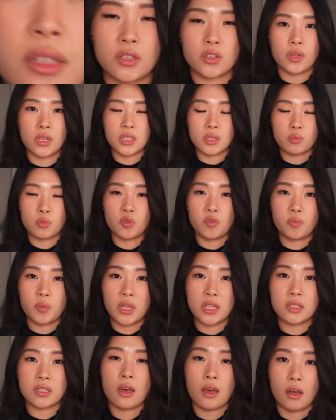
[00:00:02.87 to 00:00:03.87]
These
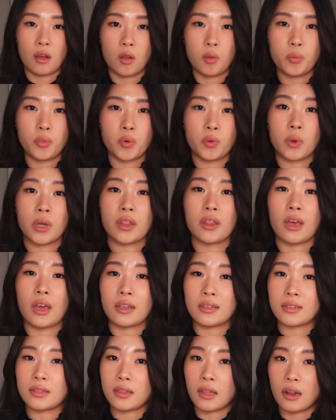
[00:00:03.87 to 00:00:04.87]
movements help with
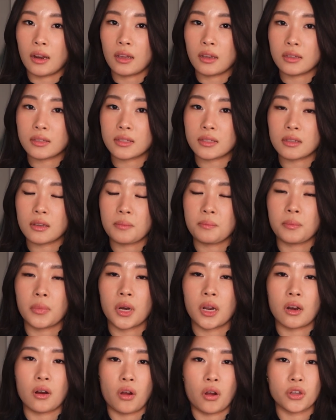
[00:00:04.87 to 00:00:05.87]
aesthetics, but
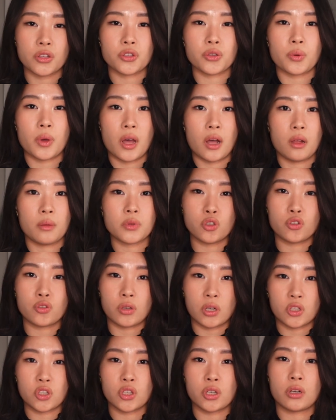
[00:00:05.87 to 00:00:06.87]
it also helps
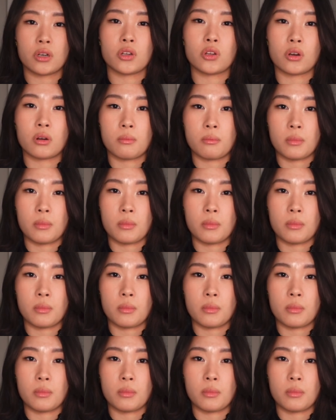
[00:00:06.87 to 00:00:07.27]
structure your